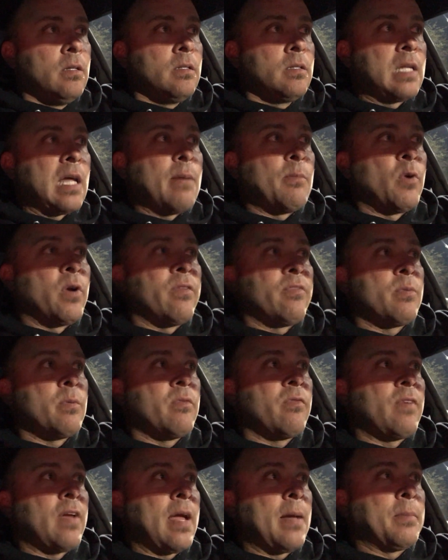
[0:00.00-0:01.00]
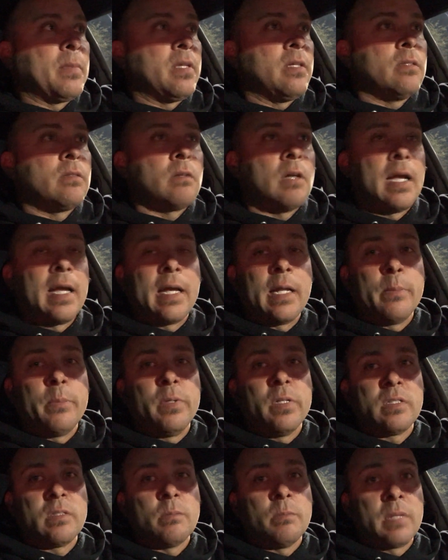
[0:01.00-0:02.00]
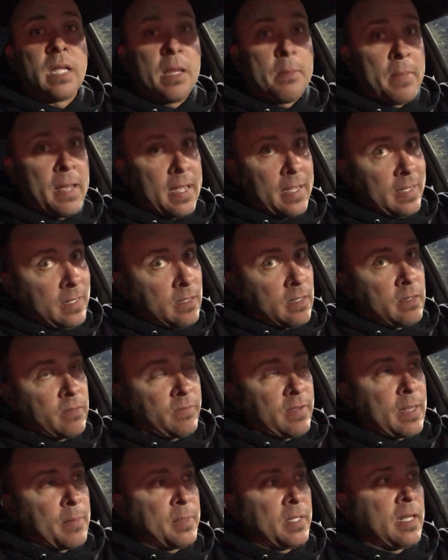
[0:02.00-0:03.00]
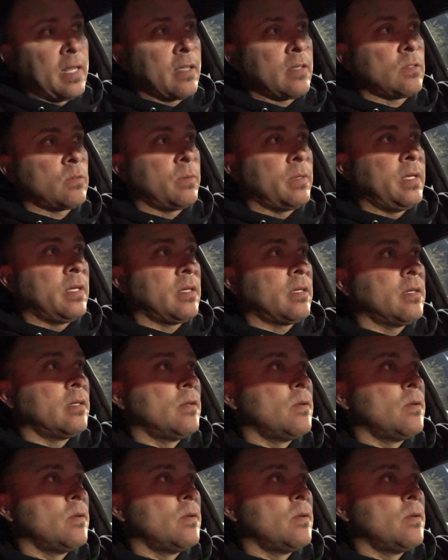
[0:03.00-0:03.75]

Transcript: Time away from the family. So I got to put some time back into the family next week.